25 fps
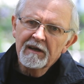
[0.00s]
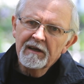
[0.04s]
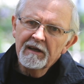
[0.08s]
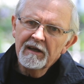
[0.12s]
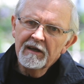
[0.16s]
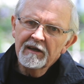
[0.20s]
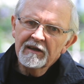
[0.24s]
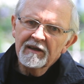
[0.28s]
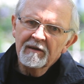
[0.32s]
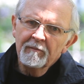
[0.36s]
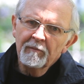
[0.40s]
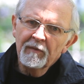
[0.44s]

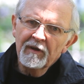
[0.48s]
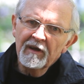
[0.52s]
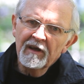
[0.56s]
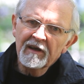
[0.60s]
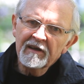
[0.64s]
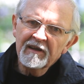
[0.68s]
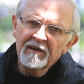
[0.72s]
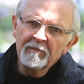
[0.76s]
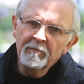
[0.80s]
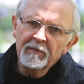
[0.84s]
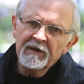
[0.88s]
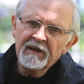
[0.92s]
It
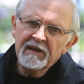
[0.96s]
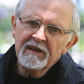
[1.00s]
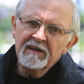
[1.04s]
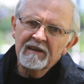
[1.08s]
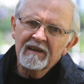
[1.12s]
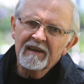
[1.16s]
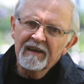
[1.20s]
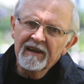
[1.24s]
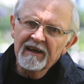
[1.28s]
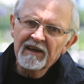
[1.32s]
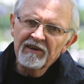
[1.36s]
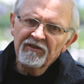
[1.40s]
can
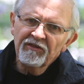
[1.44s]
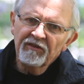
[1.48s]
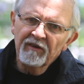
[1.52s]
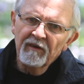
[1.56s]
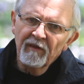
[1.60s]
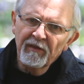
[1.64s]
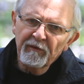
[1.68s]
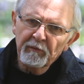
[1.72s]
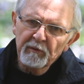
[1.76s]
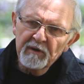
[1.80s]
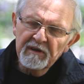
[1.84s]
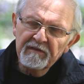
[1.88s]
be less
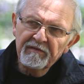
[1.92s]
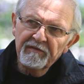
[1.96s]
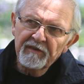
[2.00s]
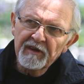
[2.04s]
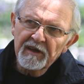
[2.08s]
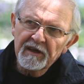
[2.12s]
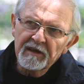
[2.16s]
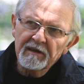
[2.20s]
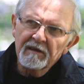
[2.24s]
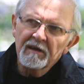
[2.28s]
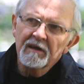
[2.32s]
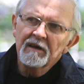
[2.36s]
than 3
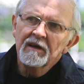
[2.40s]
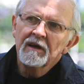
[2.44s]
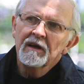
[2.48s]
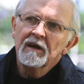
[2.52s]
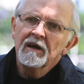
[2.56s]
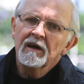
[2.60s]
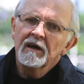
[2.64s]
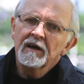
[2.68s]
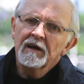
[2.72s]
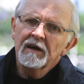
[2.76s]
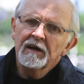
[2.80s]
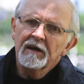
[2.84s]
feet.
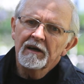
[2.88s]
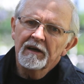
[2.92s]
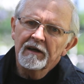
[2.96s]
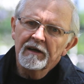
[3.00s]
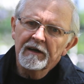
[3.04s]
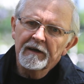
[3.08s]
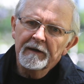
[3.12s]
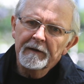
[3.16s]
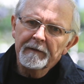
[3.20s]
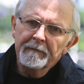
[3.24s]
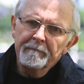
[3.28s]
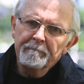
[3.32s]

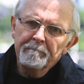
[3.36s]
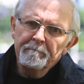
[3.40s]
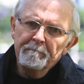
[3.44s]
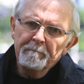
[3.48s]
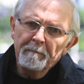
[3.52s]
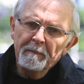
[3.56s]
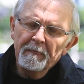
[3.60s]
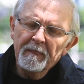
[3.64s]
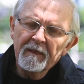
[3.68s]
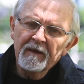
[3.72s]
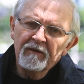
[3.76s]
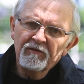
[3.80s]

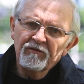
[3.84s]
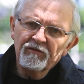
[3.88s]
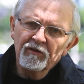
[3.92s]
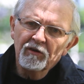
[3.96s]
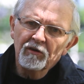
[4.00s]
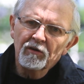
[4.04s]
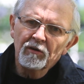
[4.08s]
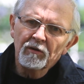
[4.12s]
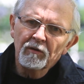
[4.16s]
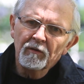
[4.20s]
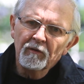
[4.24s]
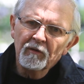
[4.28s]

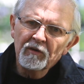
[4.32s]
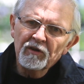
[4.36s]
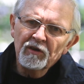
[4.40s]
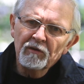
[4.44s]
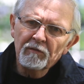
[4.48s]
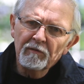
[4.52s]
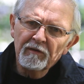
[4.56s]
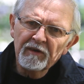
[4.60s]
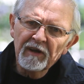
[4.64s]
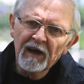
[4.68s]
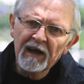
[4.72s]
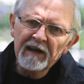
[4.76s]
So
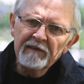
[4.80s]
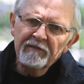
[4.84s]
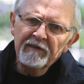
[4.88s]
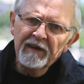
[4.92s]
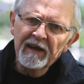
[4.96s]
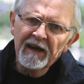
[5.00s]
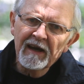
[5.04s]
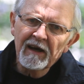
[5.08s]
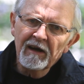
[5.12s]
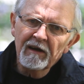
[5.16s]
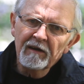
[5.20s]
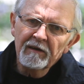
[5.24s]
you dive
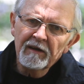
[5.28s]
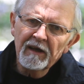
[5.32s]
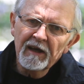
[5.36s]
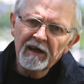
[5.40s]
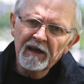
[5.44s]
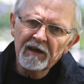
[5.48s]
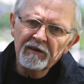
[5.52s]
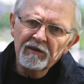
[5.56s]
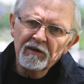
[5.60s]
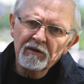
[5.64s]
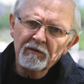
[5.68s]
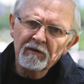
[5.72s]
down
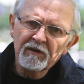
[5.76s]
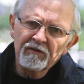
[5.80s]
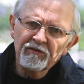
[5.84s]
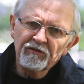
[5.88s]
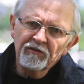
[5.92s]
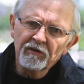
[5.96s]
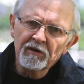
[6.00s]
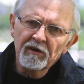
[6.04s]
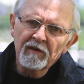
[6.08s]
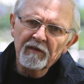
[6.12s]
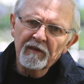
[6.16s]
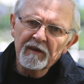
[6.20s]
and you
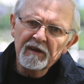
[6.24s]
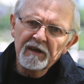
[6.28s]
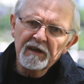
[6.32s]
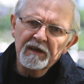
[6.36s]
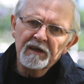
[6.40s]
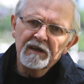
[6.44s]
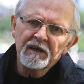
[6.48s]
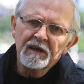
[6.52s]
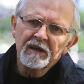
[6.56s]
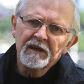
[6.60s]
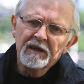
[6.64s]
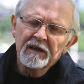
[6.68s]
insert
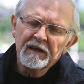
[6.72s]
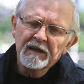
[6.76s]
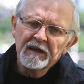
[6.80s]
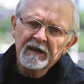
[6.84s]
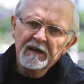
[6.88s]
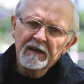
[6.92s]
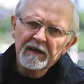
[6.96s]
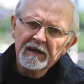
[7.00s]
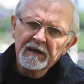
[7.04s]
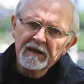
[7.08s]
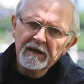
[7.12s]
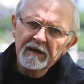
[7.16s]

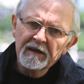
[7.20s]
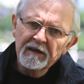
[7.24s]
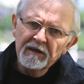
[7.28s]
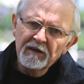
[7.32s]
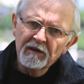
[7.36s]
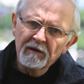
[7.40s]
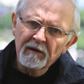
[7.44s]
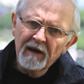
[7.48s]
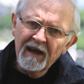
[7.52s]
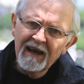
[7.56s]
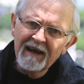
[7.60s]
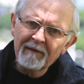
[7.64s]

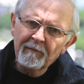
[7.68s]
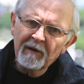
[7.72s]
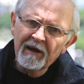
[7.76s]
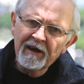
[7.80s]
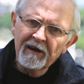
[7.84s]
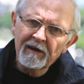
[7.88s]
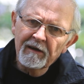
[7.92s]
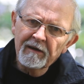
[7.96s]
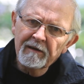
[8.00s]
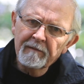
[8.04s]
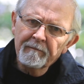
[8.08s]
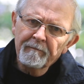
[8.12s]
your ab
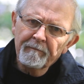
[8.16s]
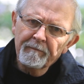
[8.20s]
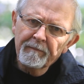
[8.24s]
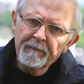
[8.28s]
iron.